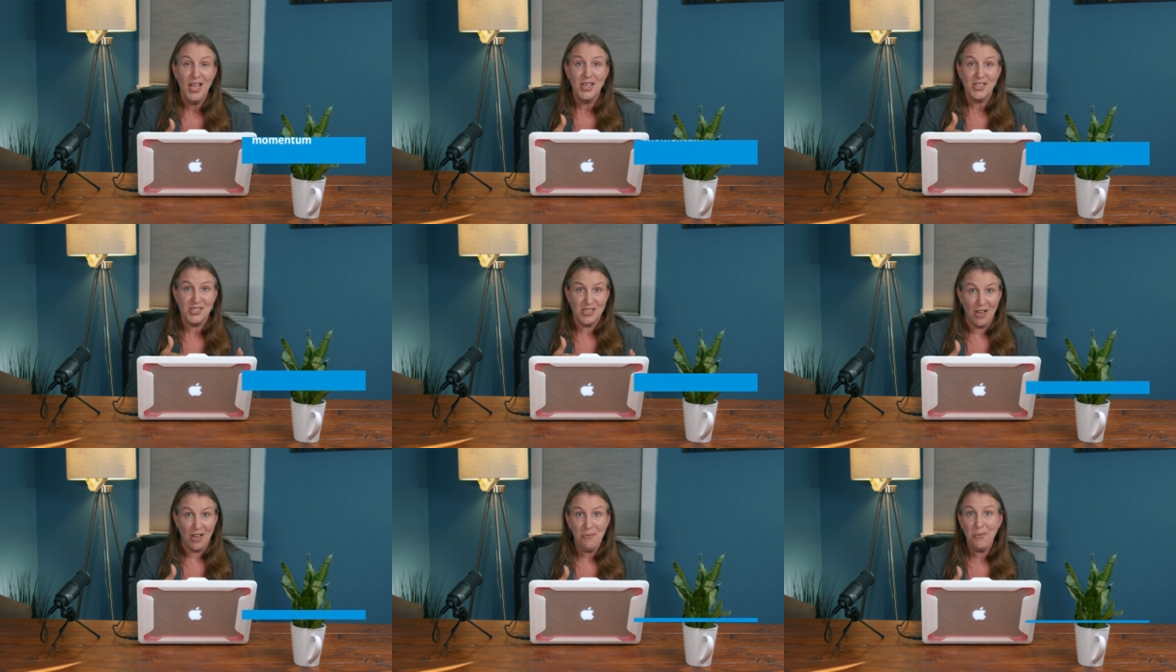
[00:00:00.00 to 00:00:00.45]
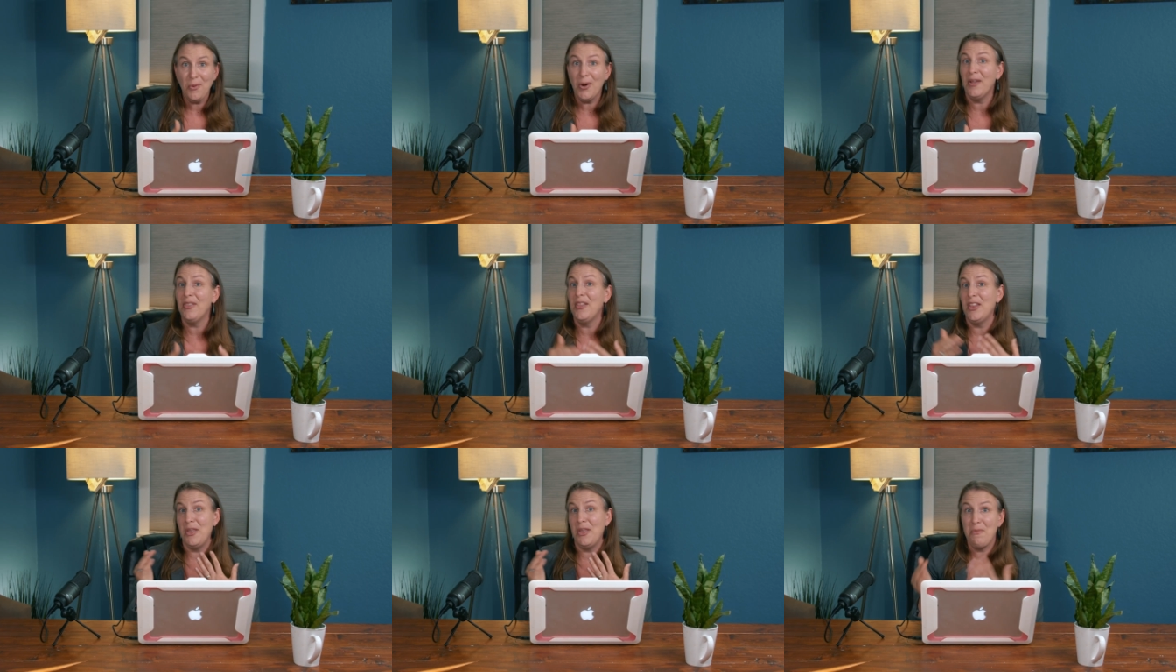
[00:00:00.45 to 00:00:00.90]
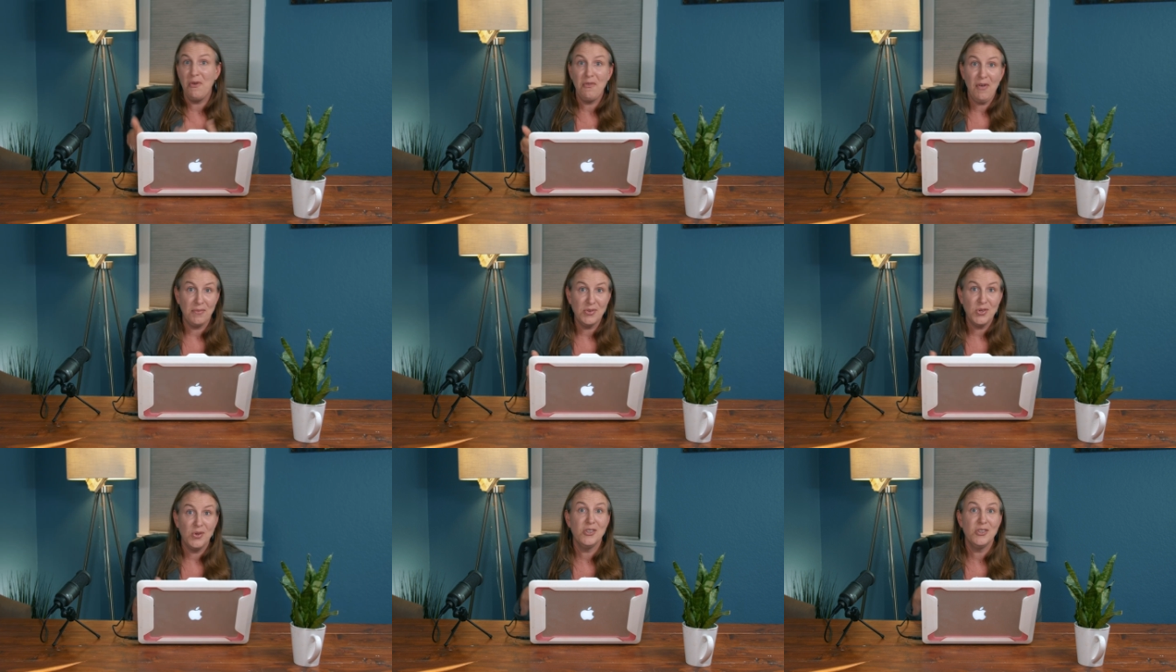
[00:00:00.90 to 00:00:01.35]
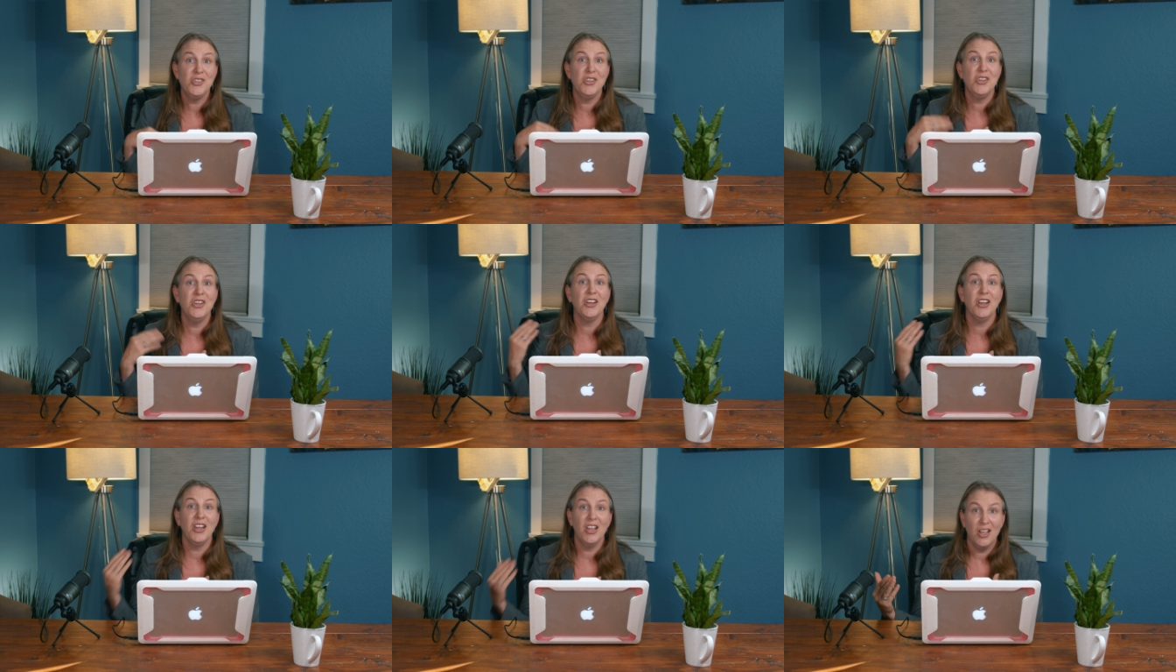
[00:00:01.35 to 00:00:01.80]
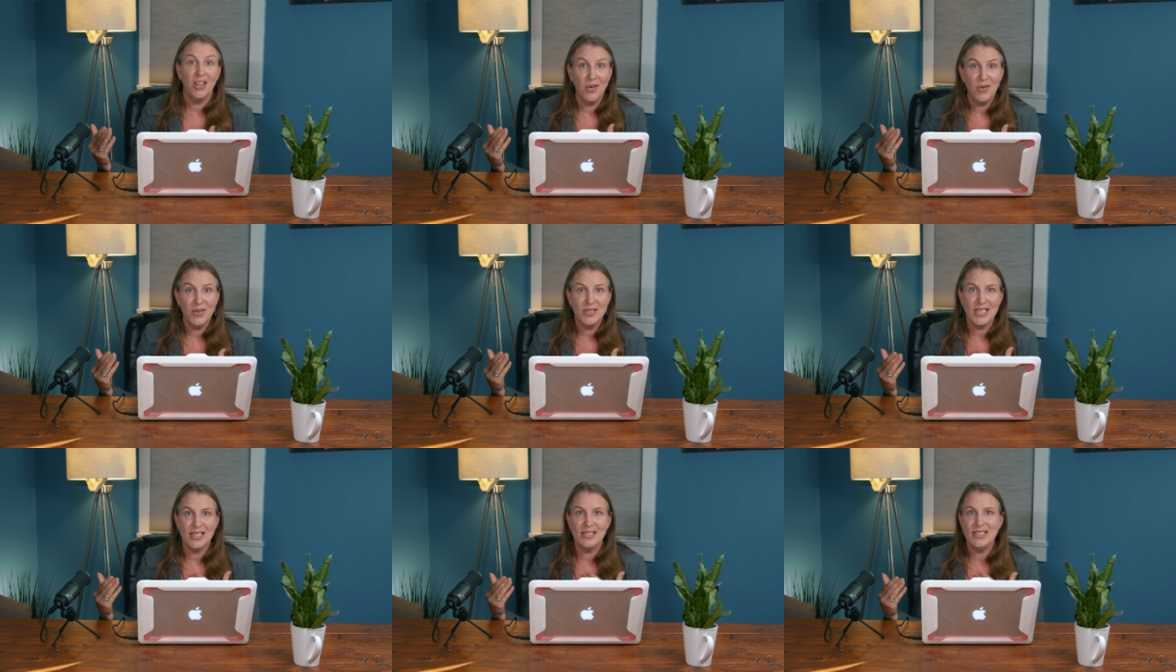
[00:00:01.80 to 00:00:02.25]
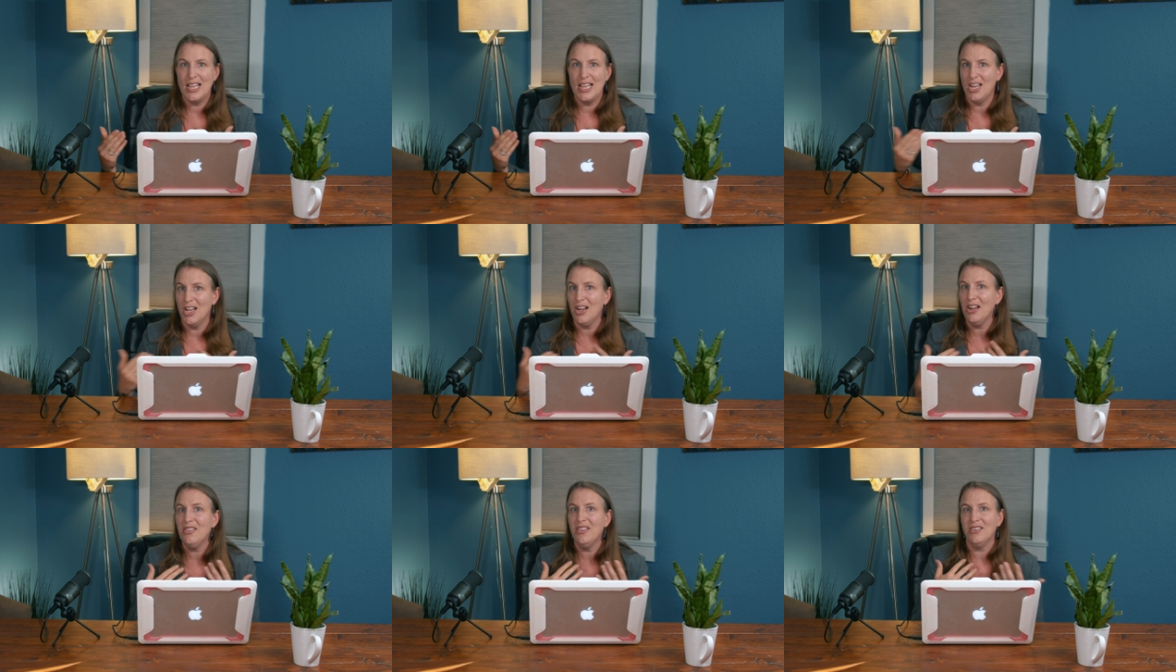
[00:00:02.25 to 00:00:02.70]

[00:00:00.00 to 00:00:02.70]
sophomore and then you move up to a junior and you go as a senior,